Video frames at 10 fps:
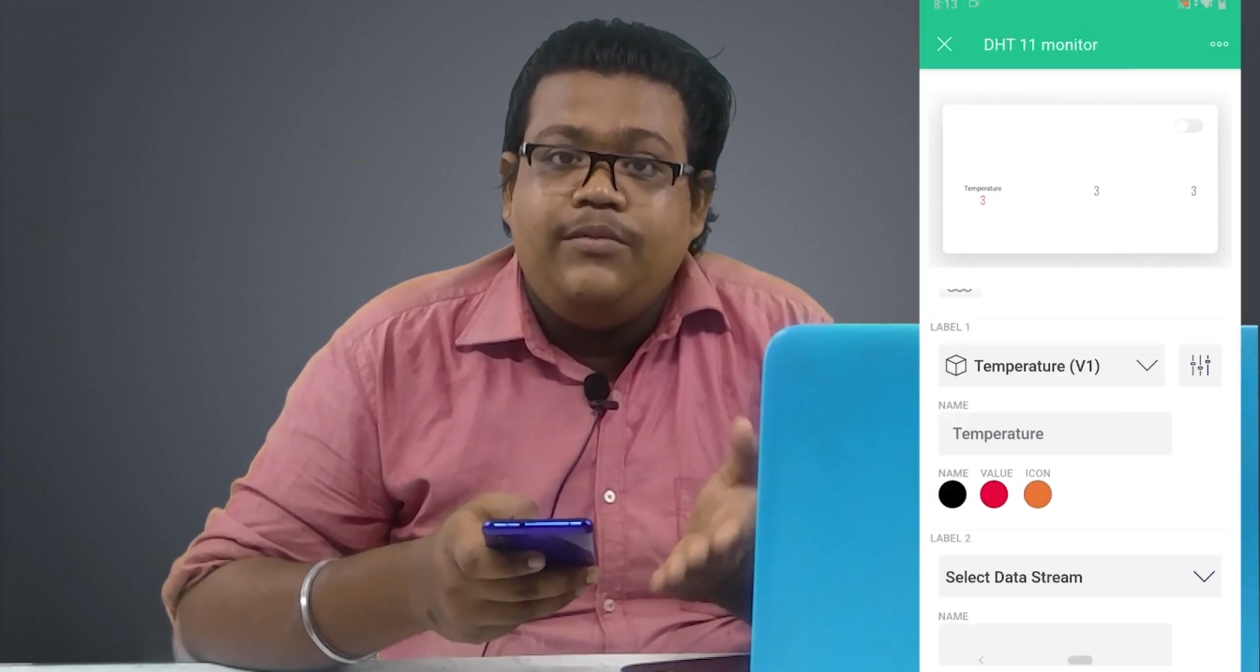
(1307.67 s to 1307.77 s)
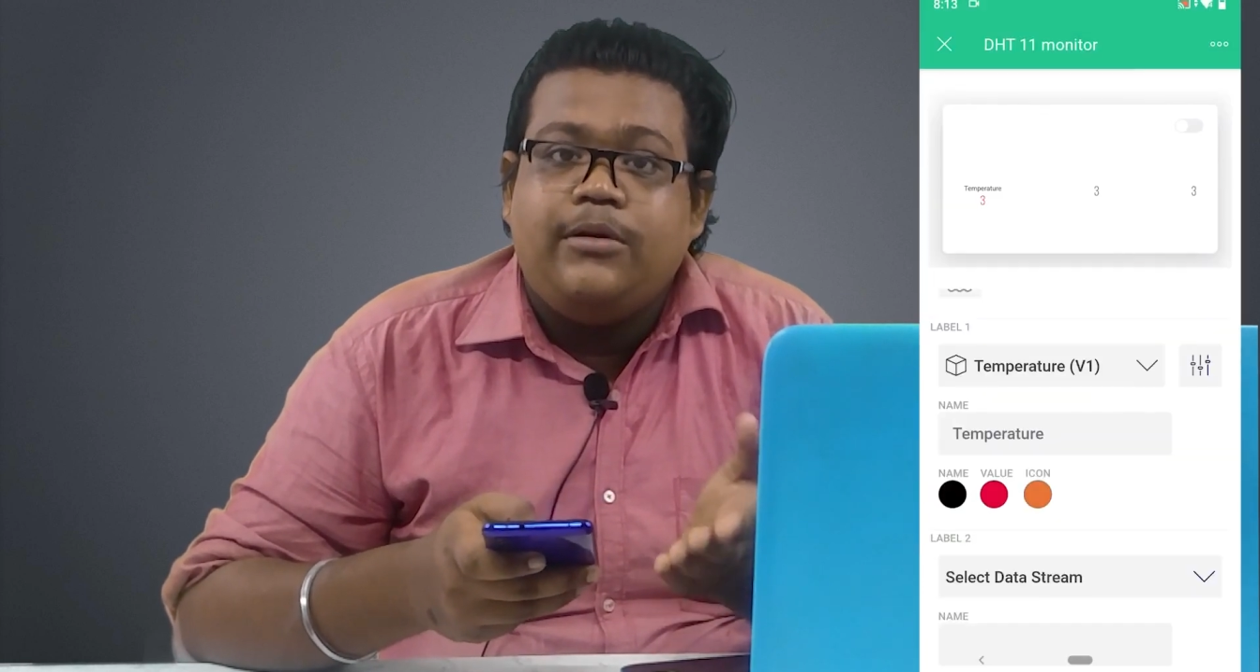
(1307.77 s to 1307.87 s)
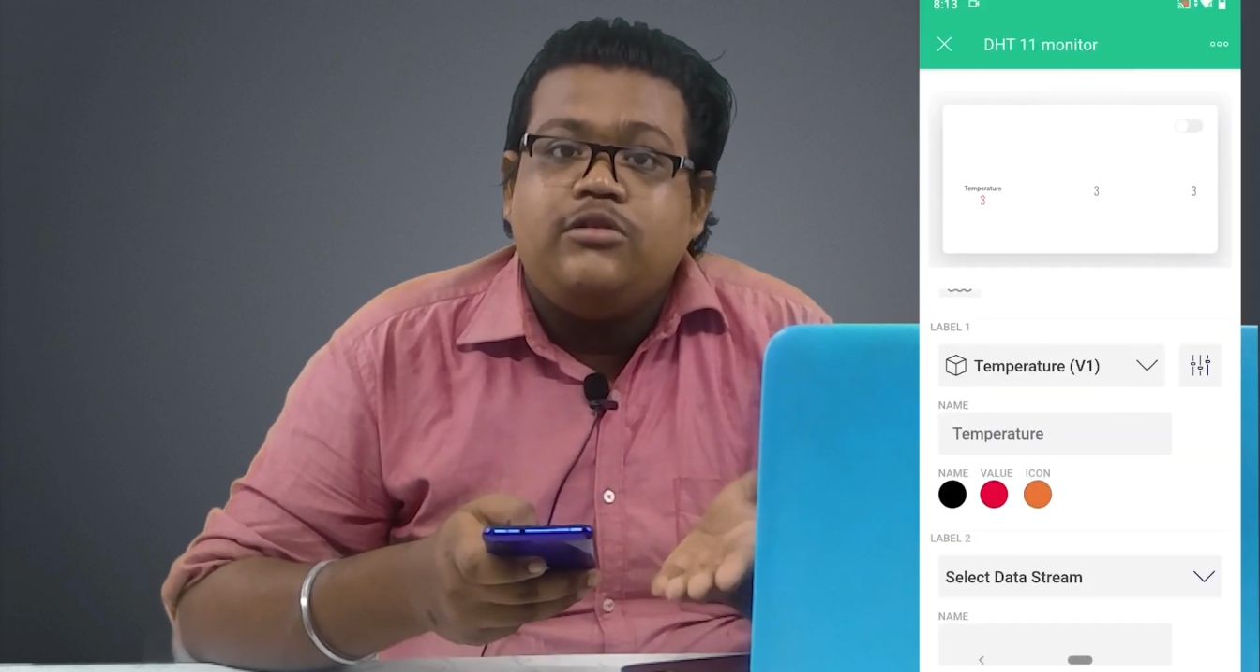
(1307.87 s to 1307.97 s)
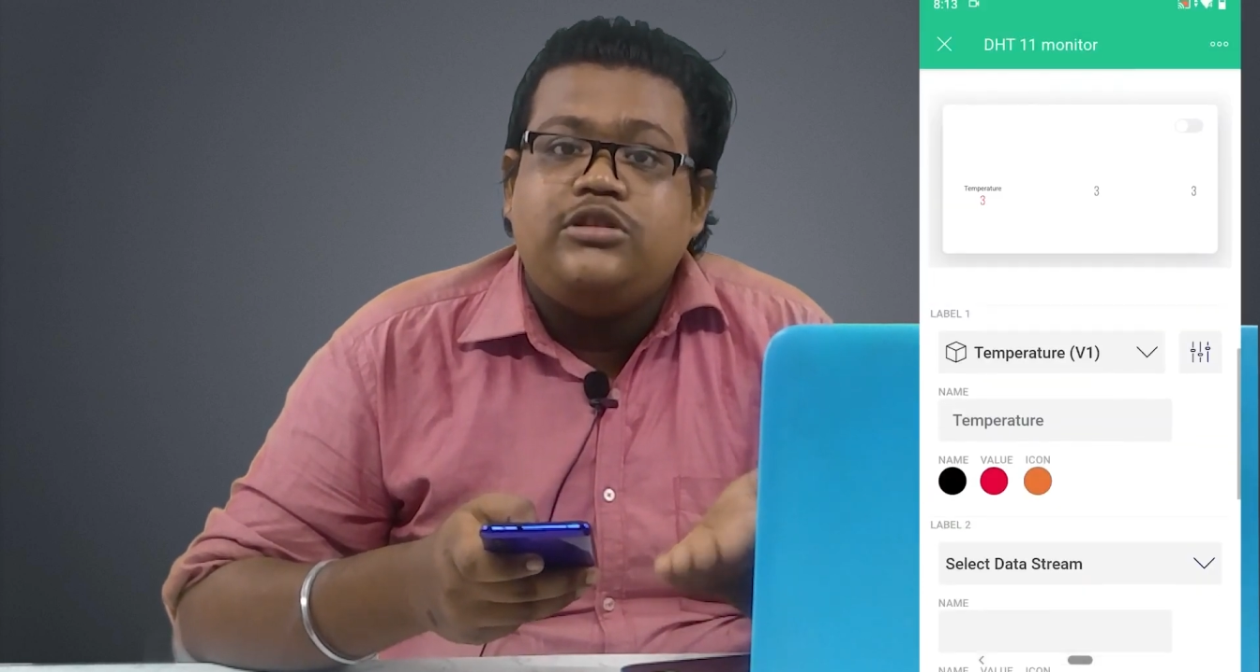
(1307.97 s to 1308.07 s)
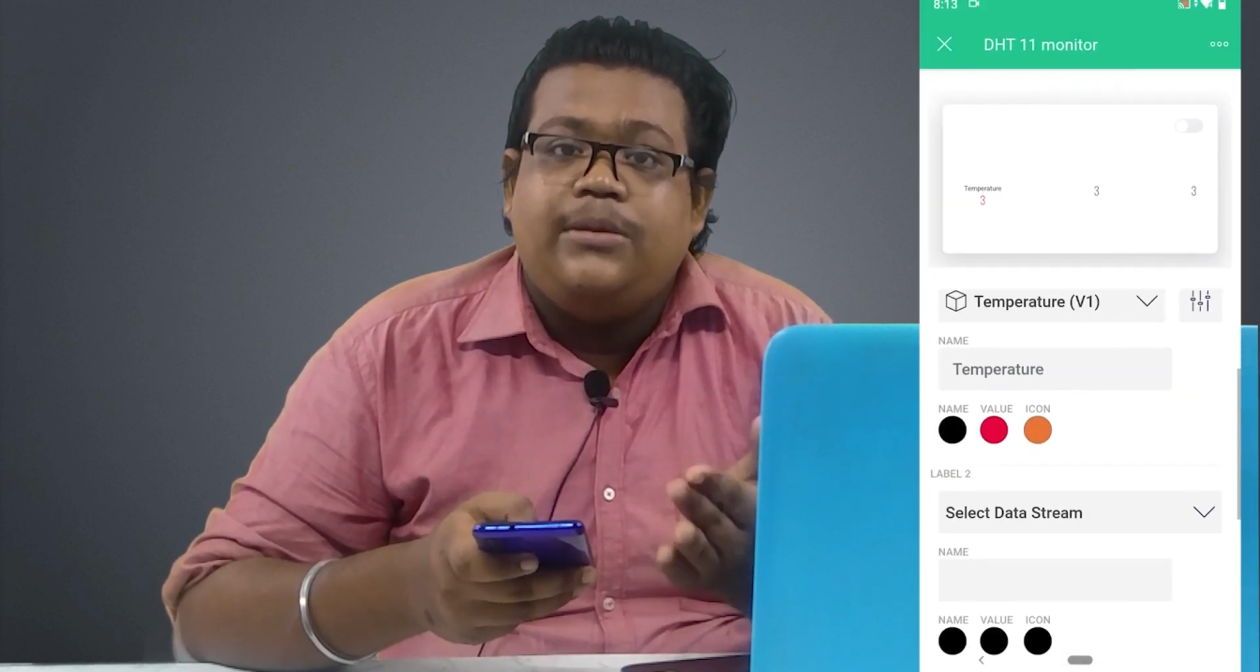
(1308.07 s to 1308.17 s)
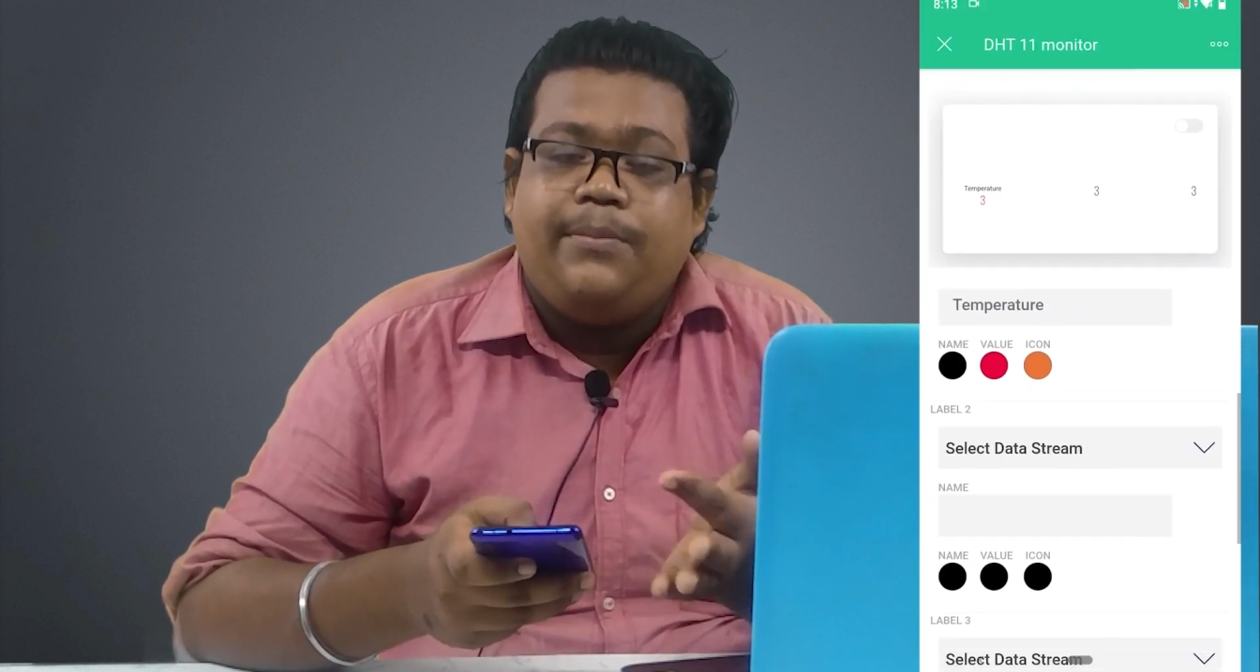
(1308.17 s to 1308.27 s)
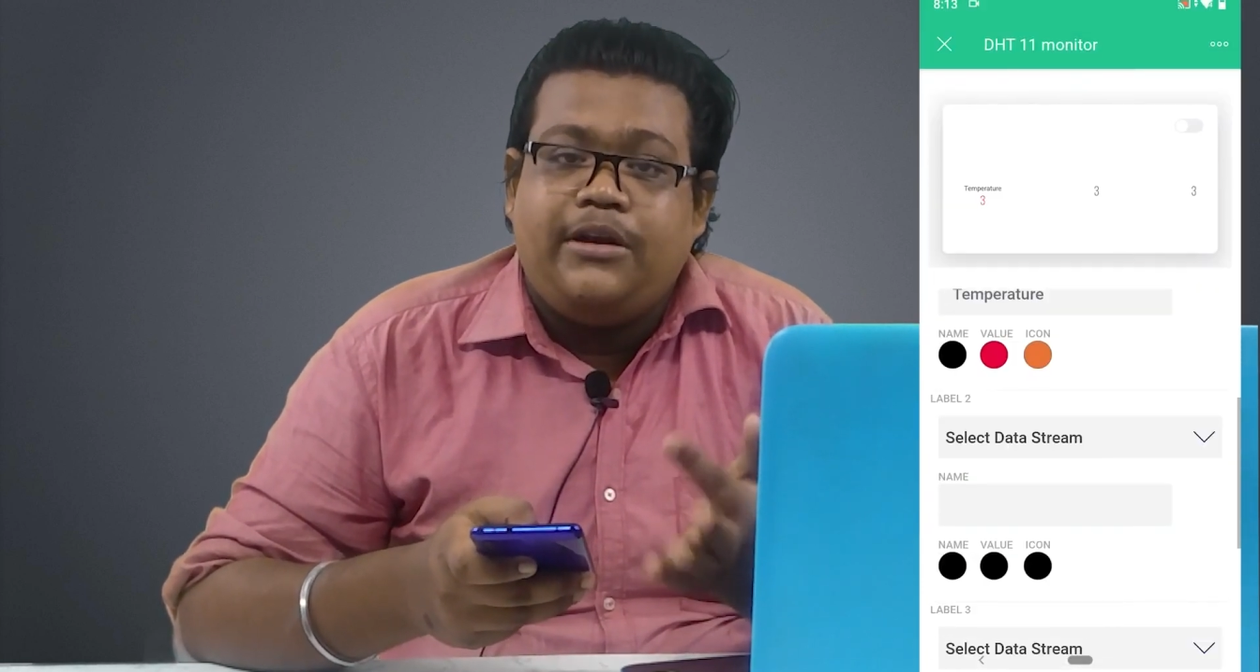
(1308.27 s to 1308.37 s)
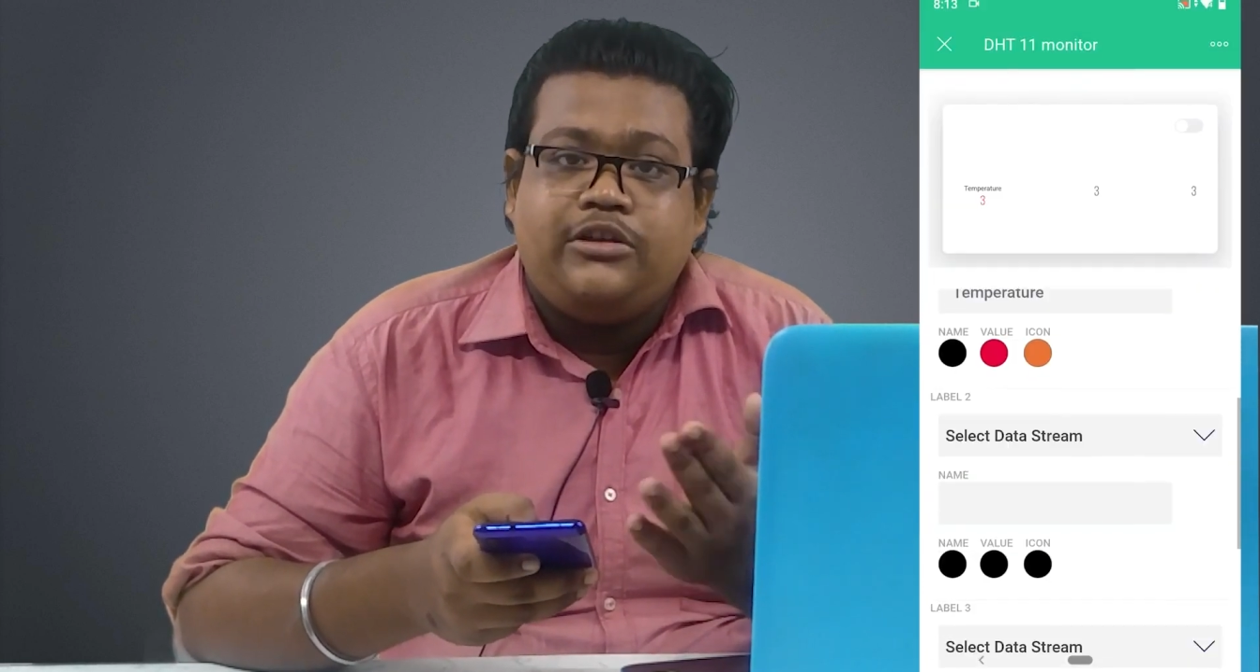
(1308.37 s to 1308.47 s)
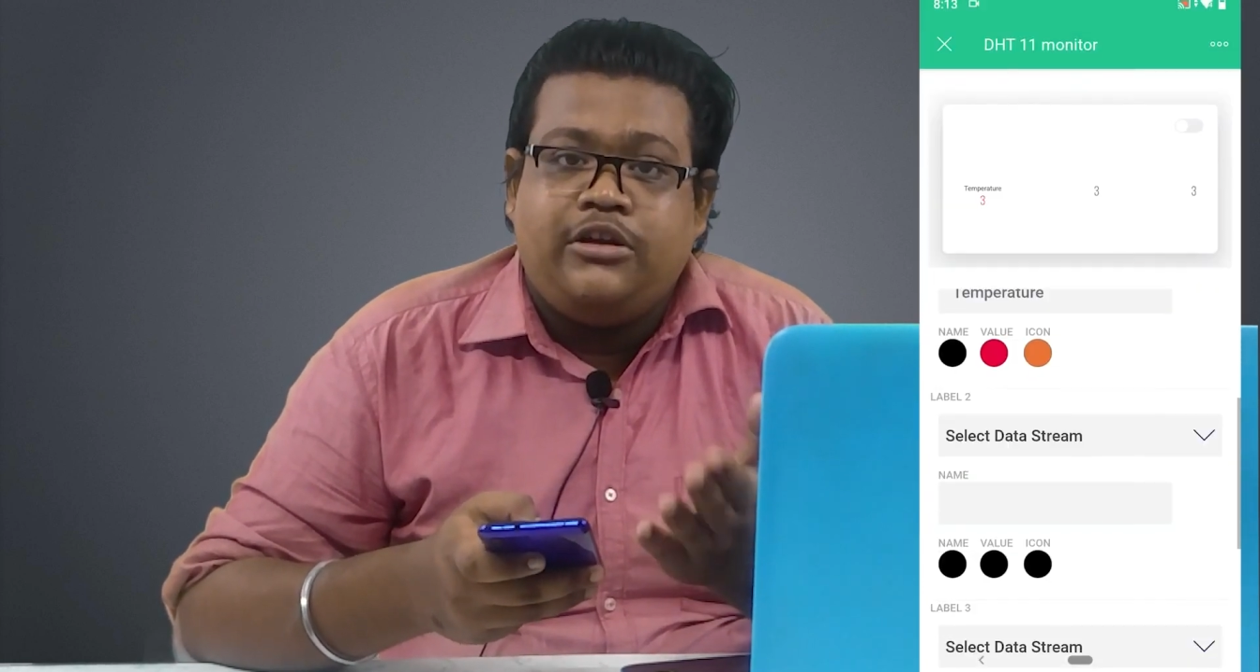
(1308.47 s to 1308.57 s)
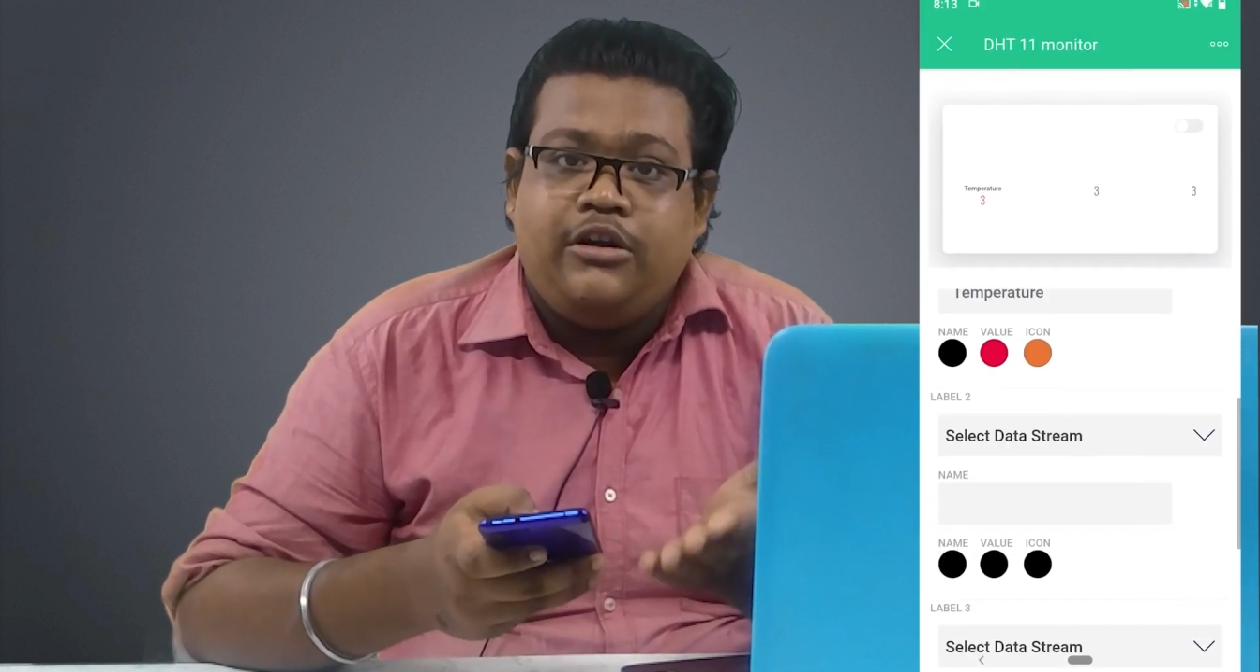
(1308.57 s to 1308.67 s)
because
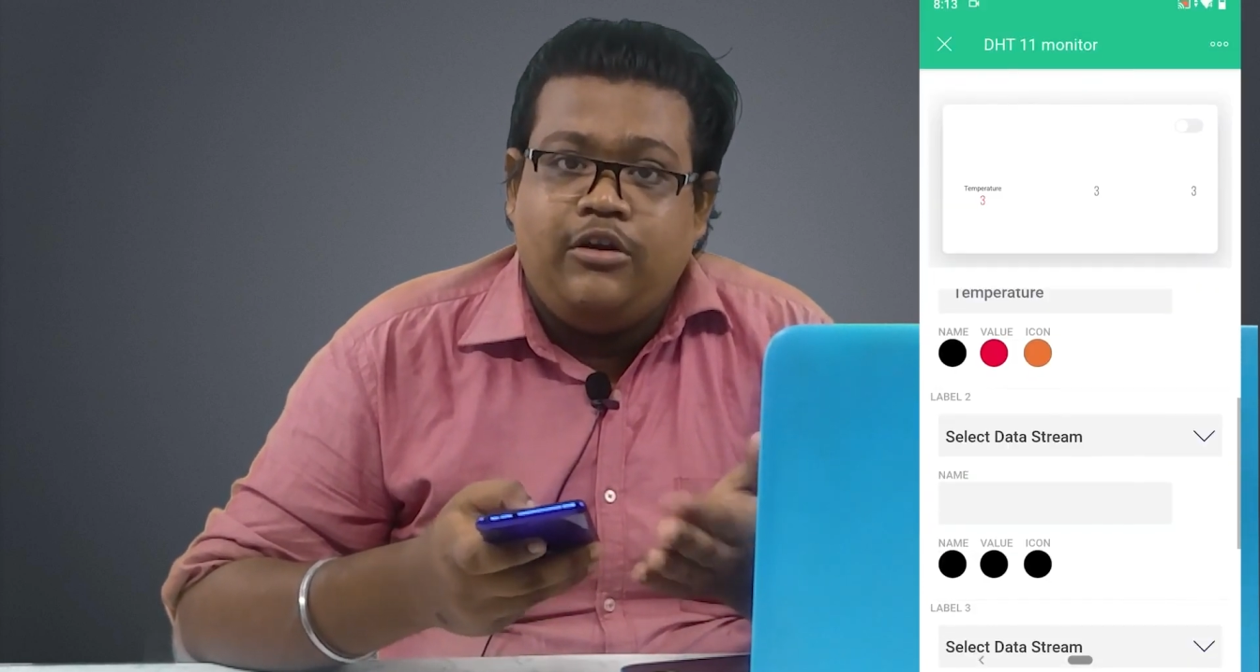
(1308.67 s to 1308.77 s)
temperature and